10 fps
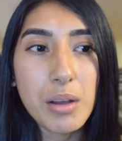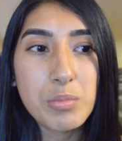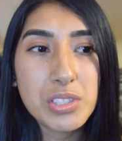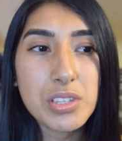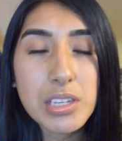
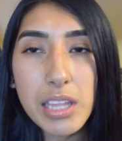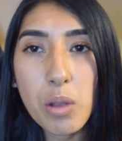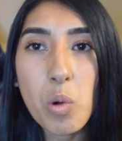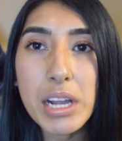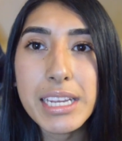we started like
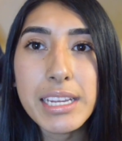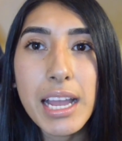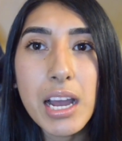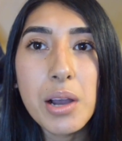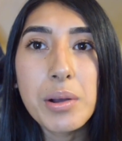walking
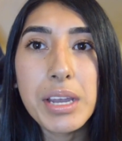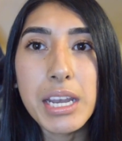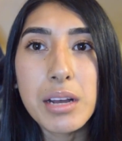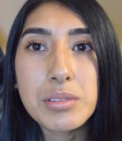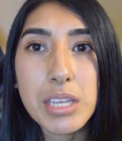out,
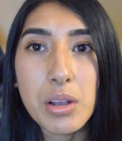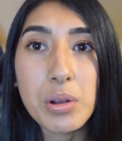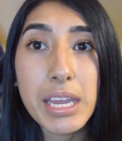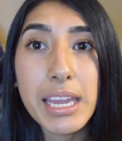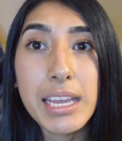and I was like,
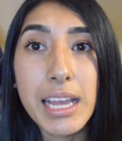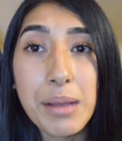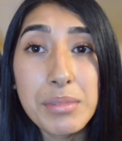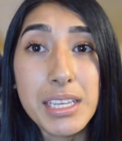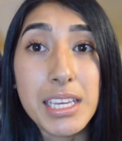okay,
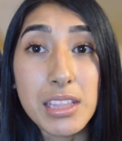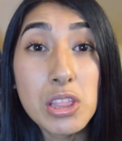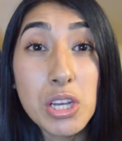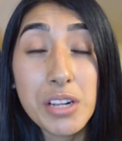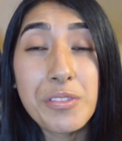Emily,
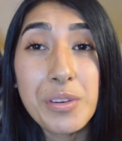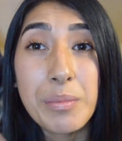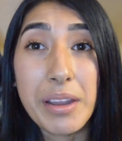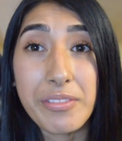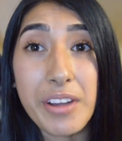look for
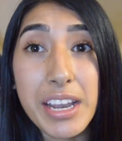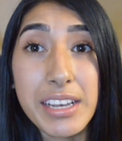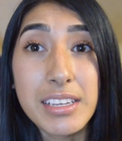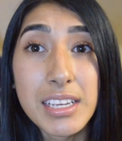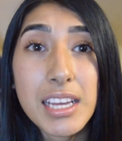my
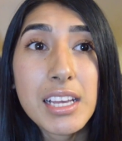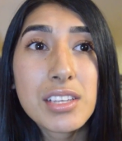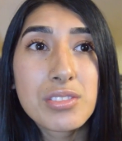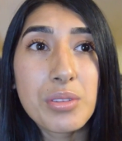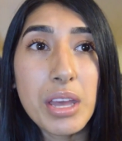friend.
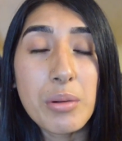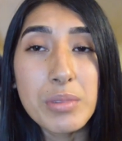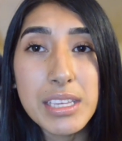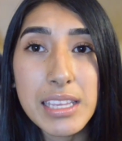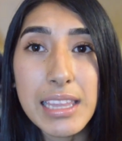so that
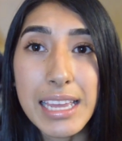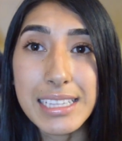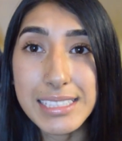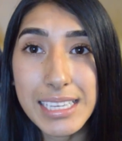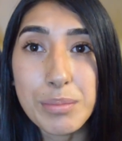we can
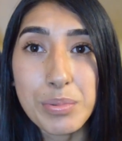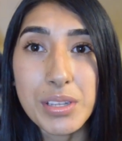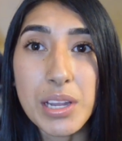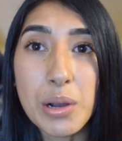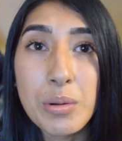like dip,
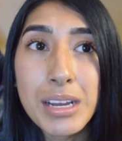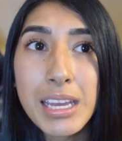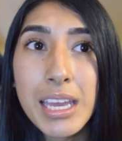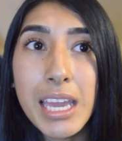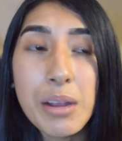you know?
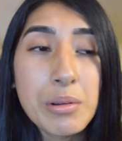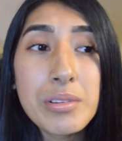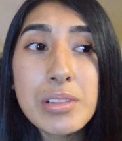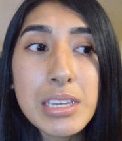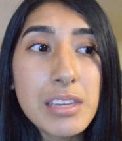And we
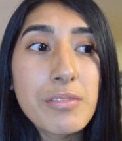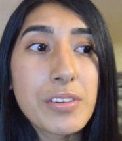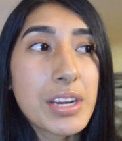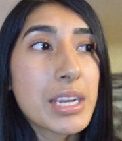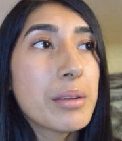were looking
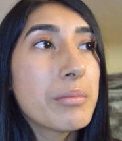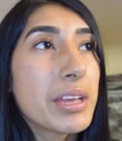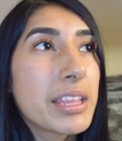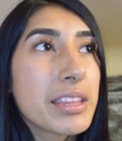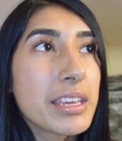for him,
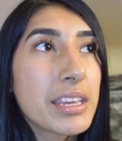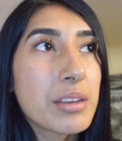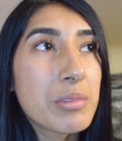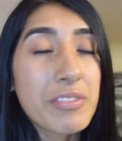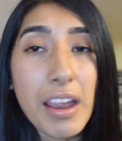and
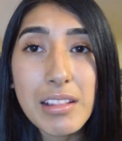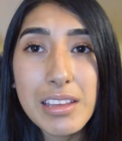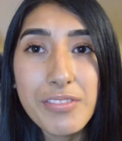then we finally